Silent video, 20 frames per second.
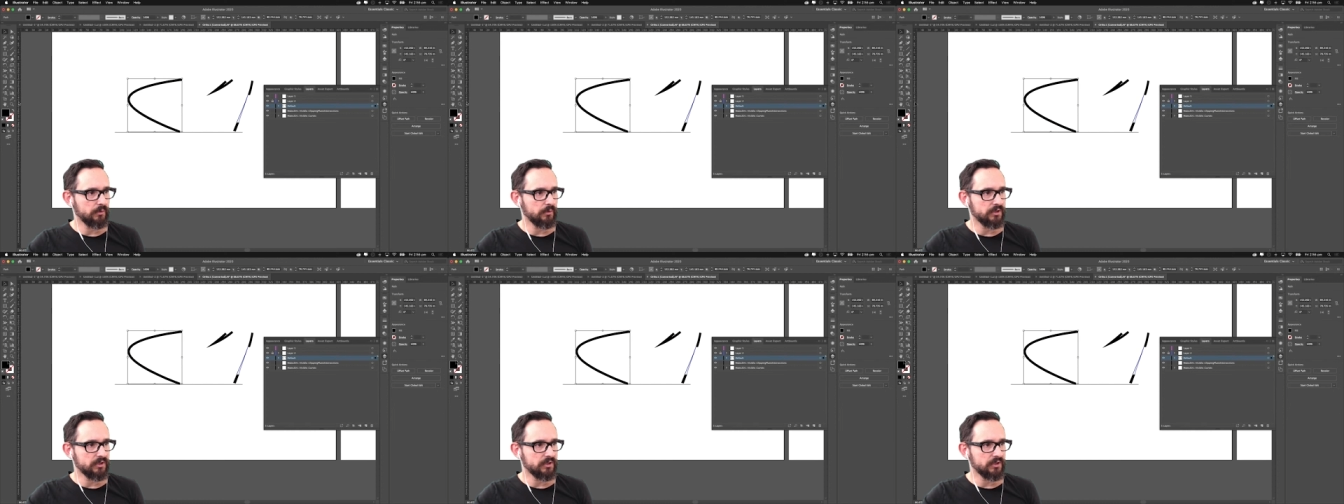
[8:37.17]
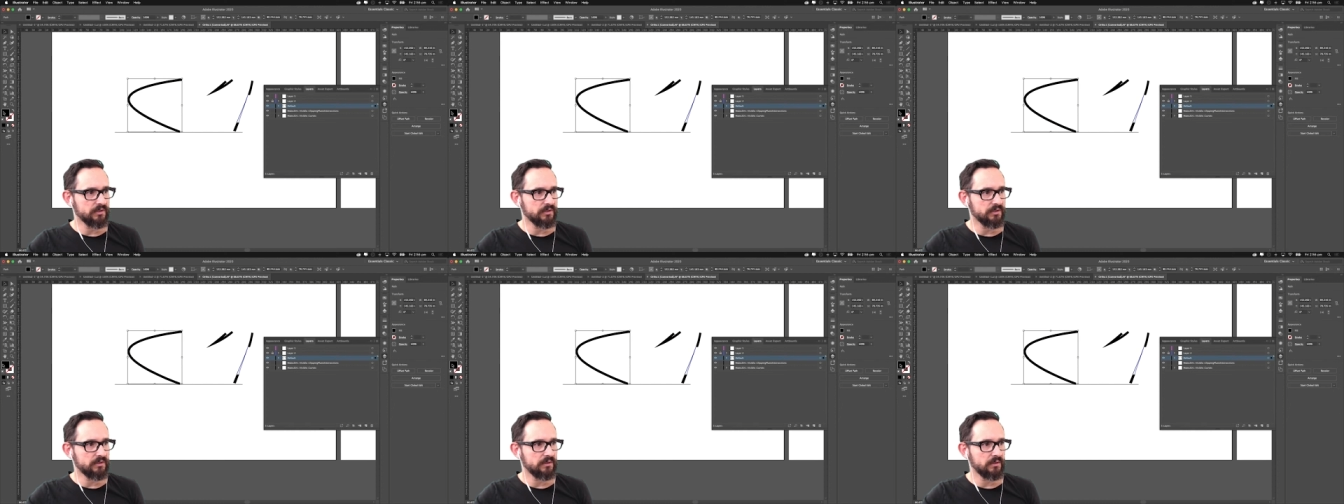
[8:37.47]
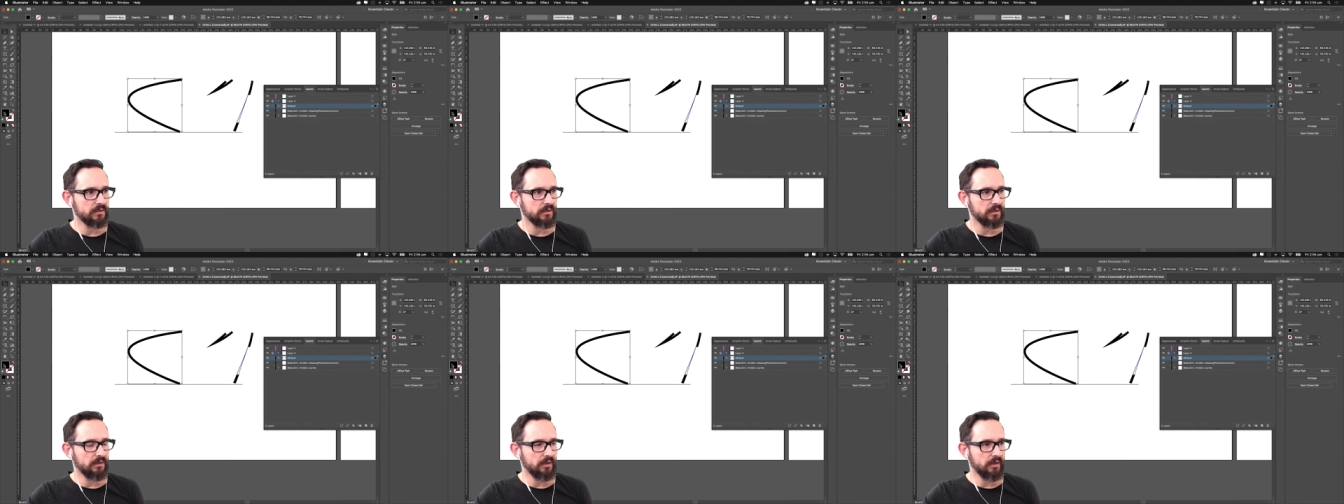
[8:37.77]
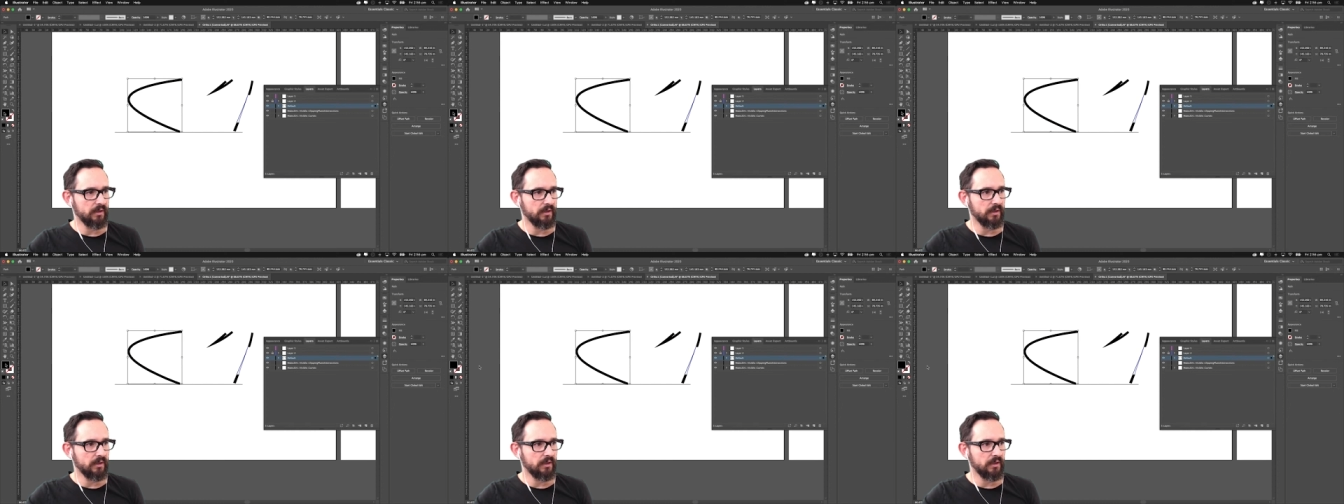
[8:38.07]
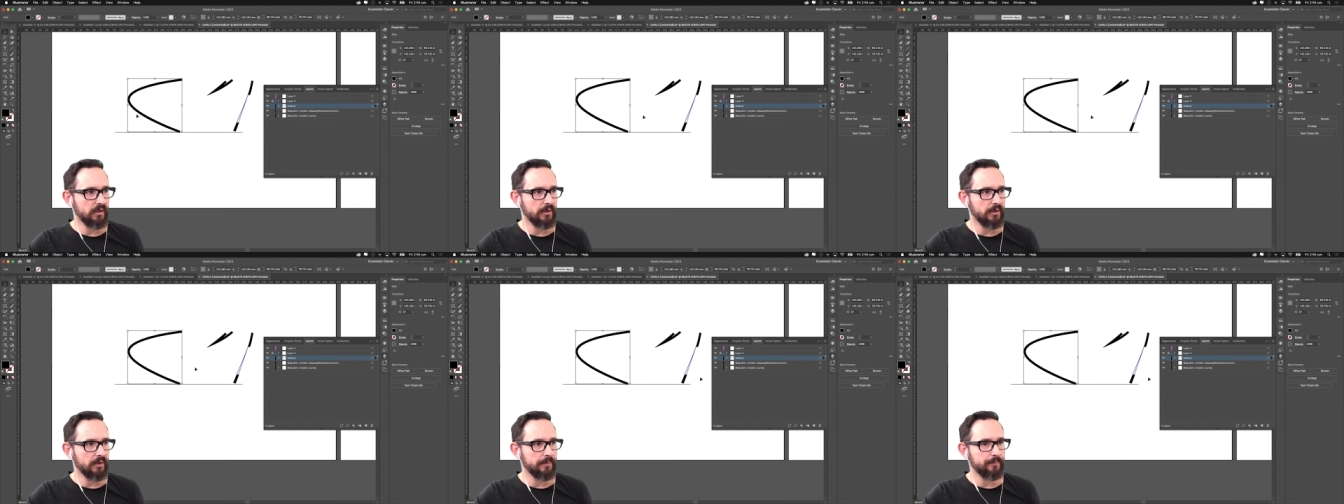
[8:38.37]
which is
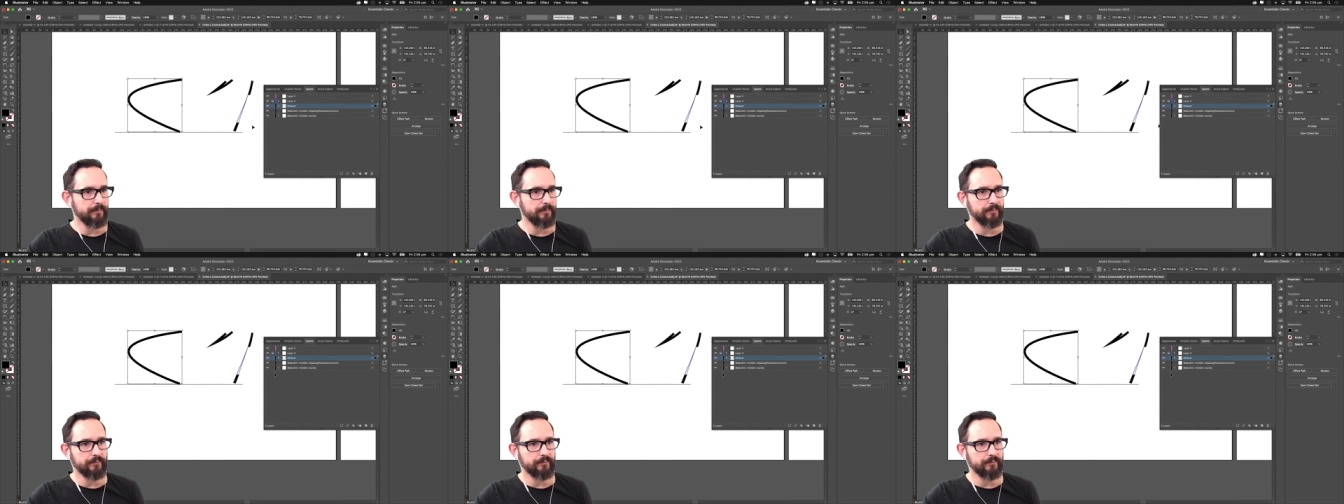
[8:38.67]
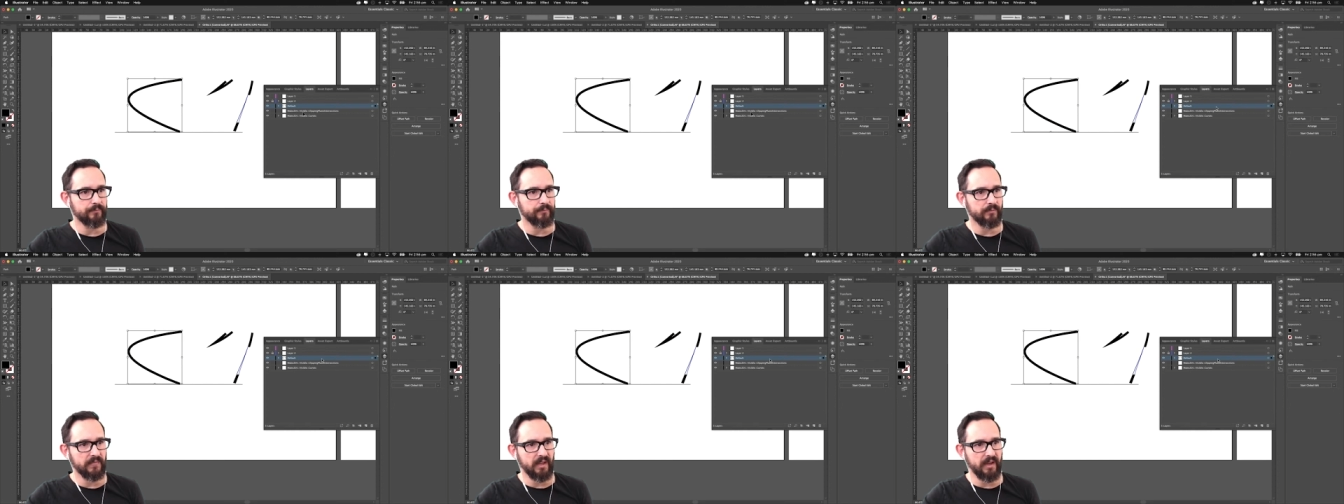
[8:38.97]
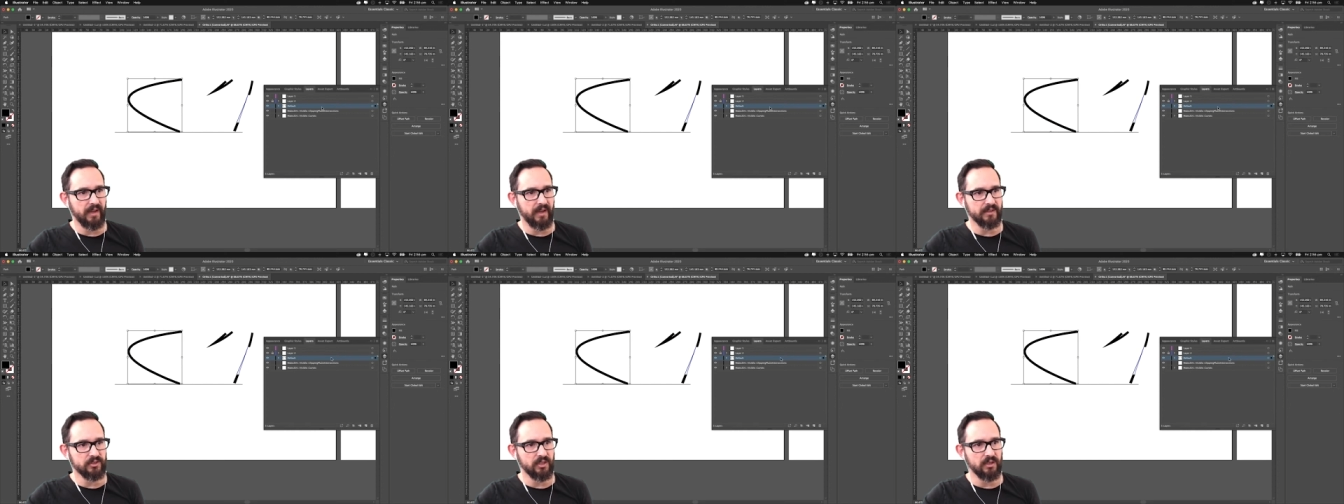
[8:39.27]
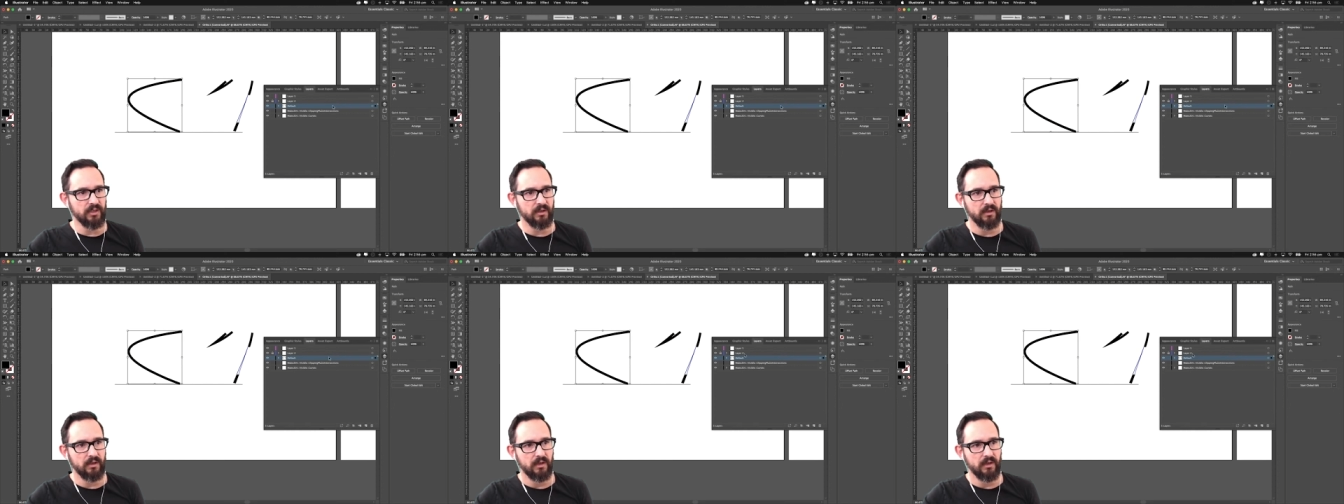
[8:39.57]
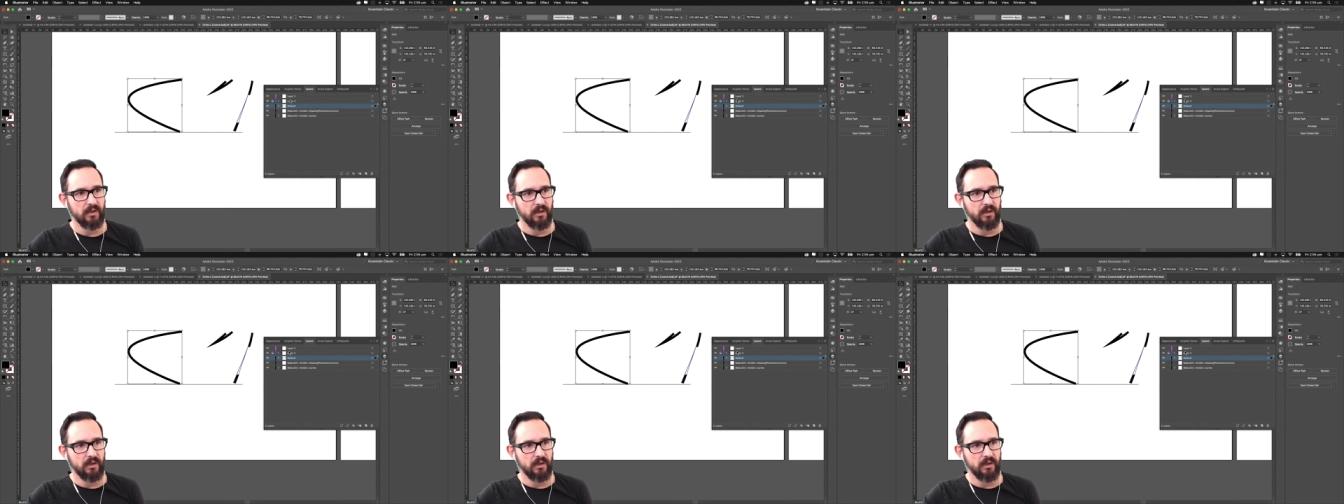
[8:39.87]
the hatching.